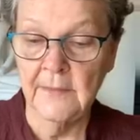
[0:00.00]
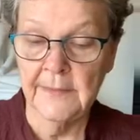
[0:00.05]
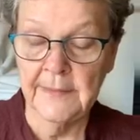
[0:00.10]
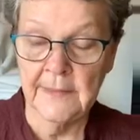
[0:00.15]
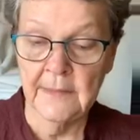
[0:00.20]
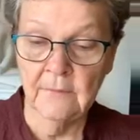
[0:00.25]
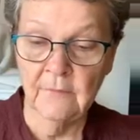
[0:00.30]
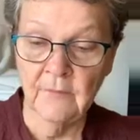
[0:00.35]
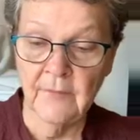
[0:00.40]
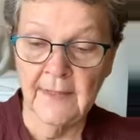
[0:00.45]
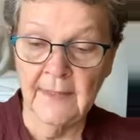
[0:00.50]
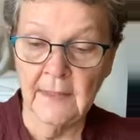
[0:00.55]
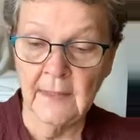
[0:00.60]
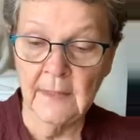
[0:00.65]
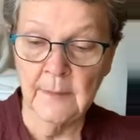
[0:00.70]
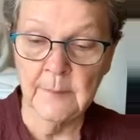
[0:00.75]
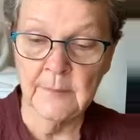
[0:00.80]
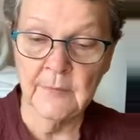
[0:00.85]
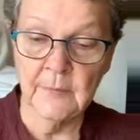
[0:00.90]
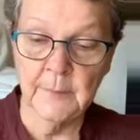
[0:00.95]

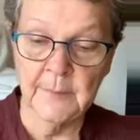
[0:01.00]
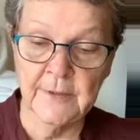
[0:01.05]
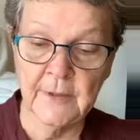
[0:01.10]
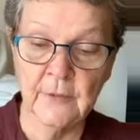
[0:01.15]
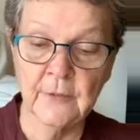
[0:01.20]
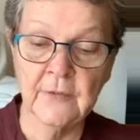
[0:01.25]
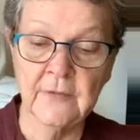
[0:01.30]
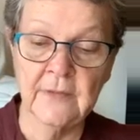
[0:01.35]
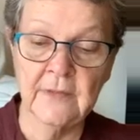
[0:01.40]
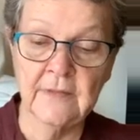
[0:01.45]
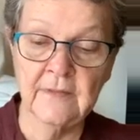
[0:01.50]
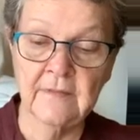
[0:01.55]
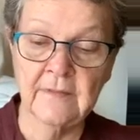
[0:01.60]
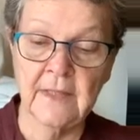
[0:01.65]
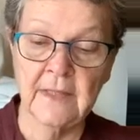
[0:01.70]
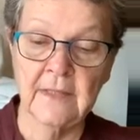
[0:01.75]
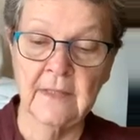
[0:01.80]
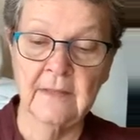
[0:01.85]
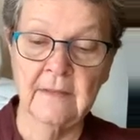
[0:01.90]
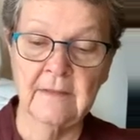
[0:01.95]
envelops, pierces,
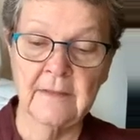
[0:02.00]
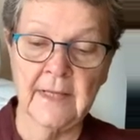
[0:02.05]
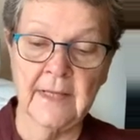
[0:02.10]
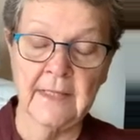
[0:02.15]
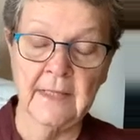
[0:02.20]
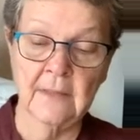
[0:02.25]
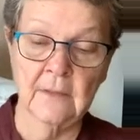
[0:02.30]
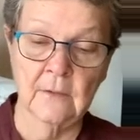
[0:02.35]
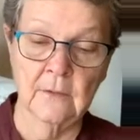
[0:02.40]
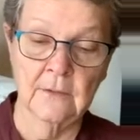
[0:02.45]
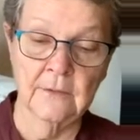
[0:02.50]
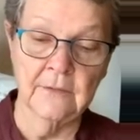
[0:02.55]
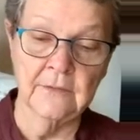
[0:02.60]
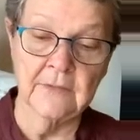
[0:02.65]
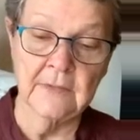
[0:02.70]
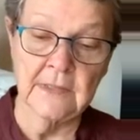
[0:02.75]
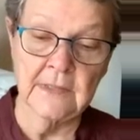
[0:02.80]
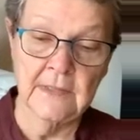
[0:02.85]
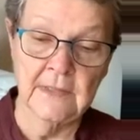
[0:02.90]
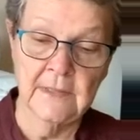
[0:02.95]
and entangles
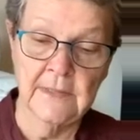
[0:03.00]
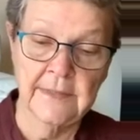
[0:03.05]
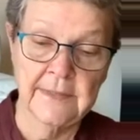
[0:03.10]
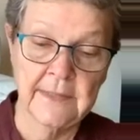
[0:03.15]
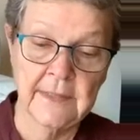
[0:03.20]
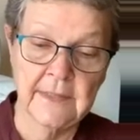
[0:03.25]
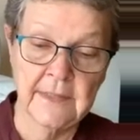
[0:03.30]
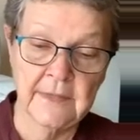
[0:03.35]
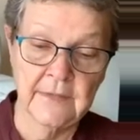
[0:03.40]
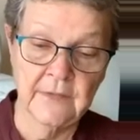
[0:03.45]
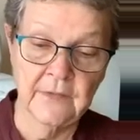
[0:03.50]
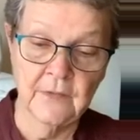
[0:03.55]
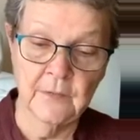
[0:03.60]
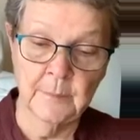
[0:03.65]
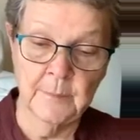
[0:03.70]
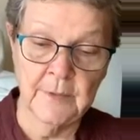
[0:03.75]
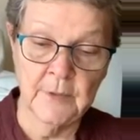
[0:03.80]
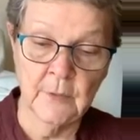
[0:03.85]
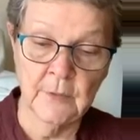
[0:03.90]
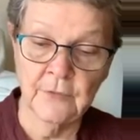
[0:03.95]
is
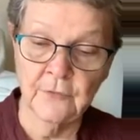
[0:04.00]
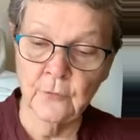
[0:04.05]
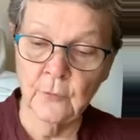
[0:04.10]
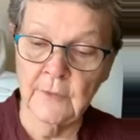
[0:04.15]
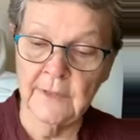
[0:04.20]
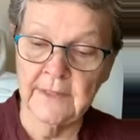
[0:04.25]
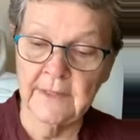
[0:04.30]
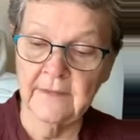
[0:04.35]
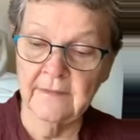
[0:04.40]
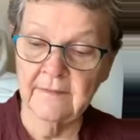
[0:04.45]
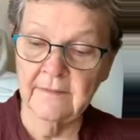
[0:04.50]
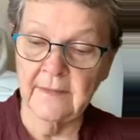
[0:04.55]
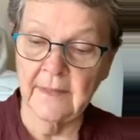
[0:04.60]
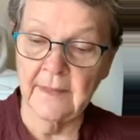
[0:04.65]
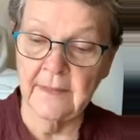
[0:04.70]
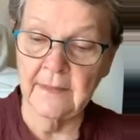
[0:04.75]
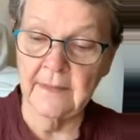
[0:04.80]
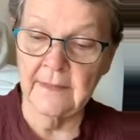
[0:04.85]
spiritual insight